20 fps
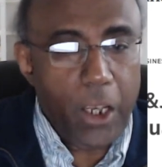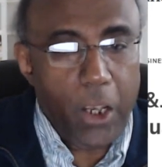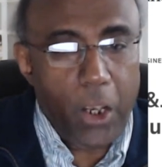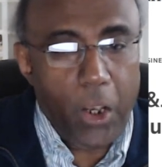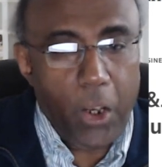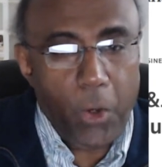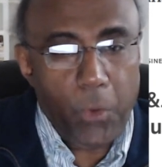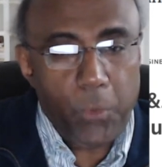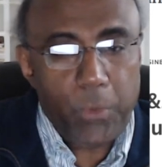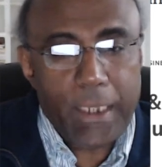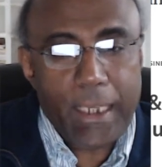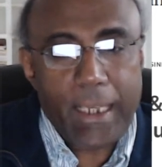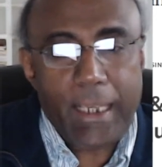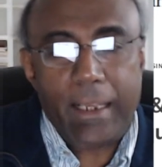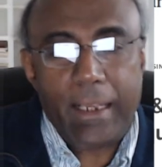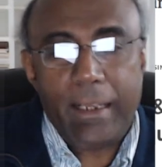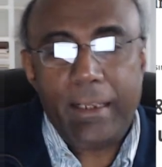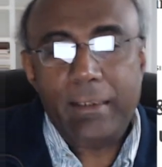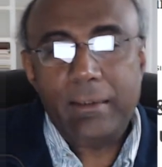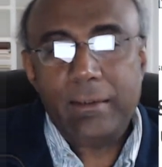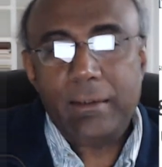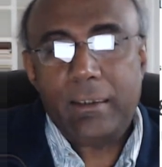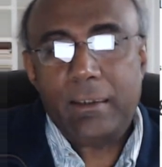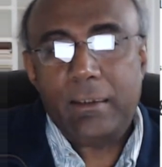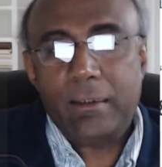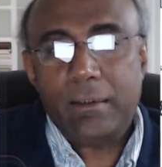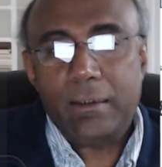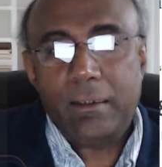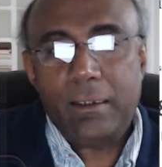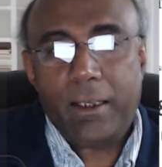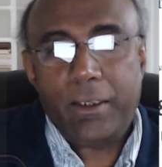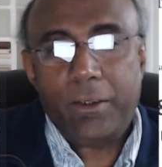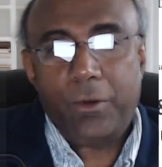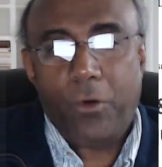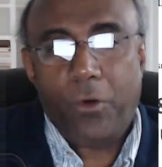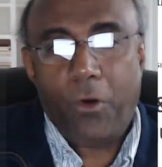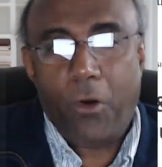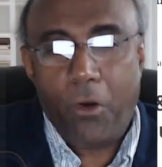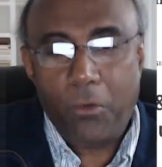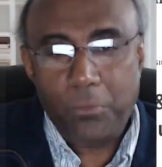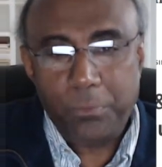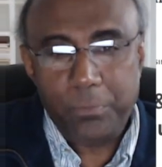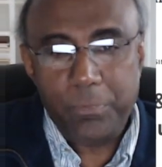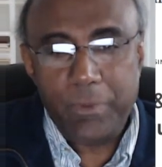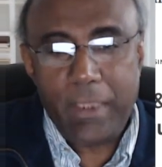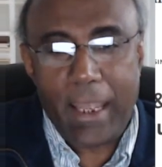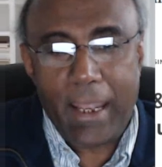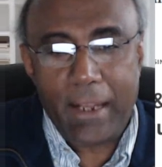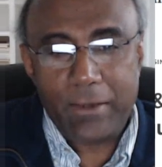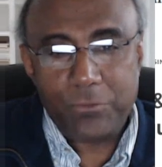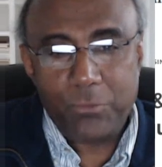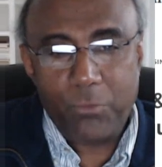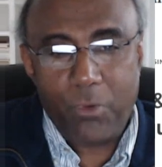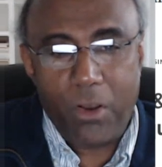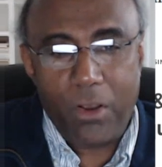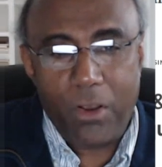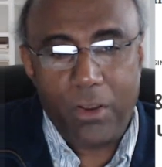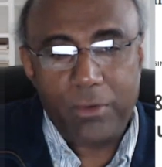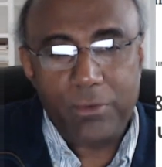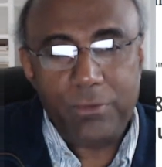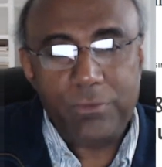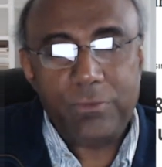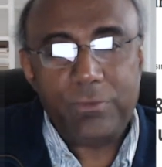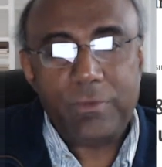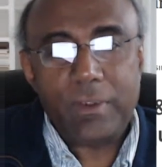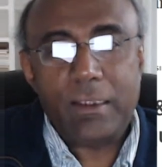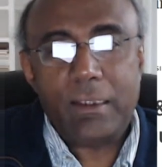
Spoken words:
Okay, I hope that was